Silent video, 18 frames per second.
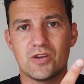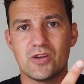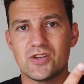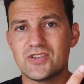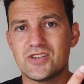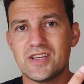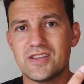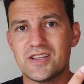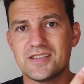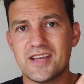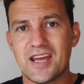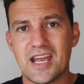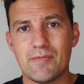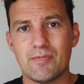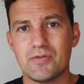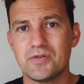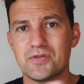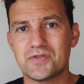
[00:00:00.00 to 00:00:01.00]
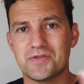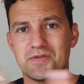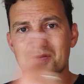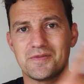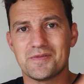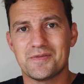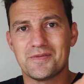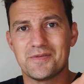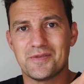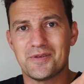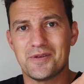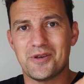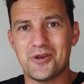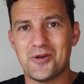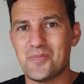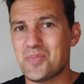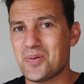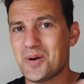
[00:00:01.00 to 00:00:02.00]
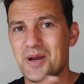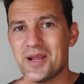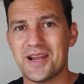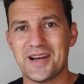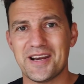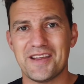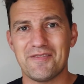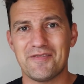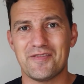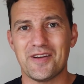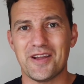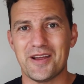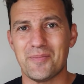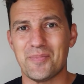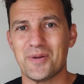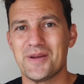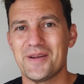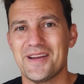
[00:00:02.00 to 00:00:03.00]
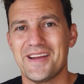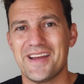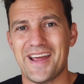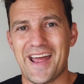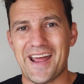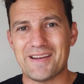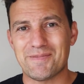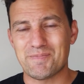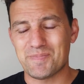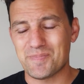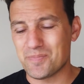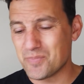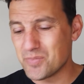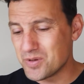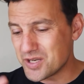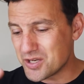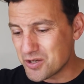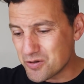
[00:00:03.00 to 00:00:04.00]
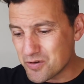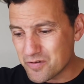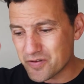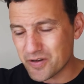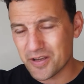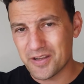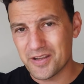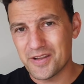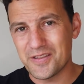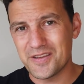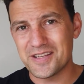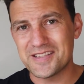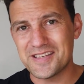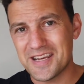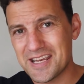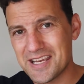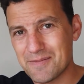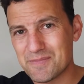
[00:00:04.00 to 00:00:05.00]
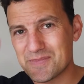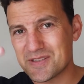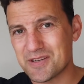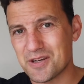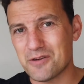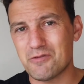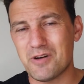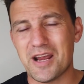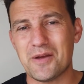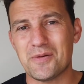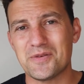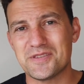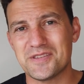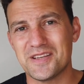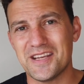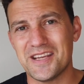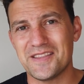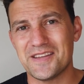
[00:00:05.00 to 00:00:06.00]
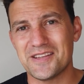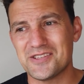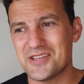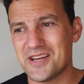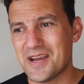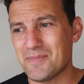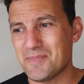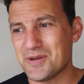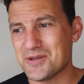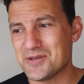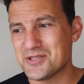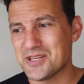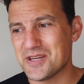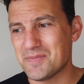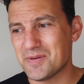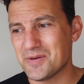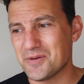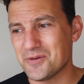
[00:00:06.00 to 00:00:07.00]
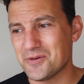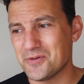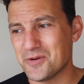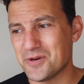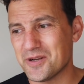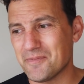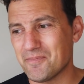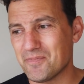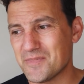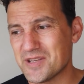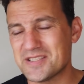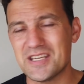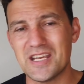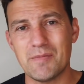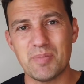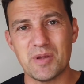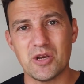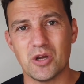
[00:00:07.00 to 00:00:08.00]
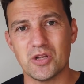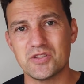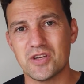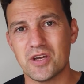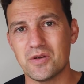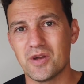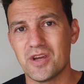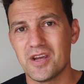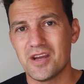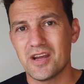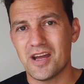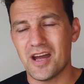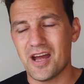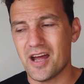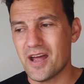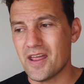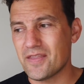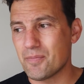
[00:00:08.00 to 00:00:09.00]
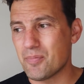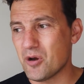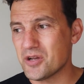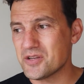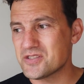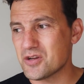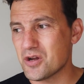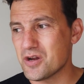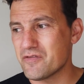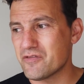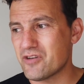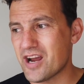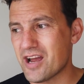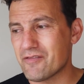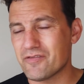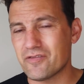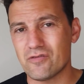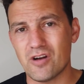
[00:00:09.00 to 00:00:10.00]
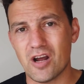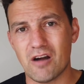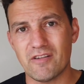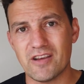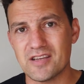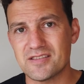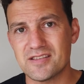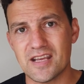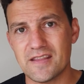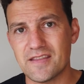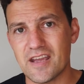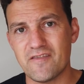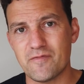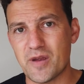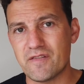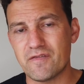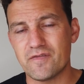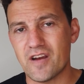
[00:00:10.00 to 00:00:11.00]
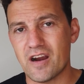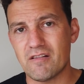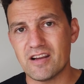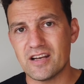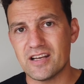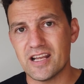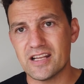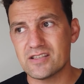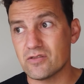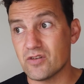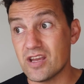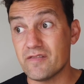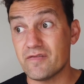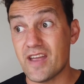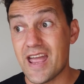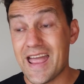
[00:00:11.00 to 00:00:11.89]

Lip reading: could see the tables completely flip and maneuver the teams around in the championship order. Mattia Binotto, the boss over at Ferrari, has said they've made very little, if